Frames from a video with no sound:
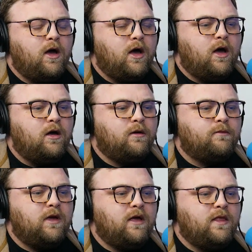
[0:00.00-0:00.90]

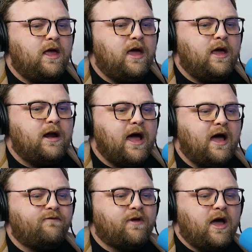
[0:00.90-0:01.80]
And then
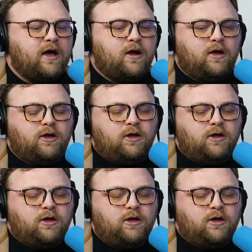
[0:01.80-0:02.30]
I've got a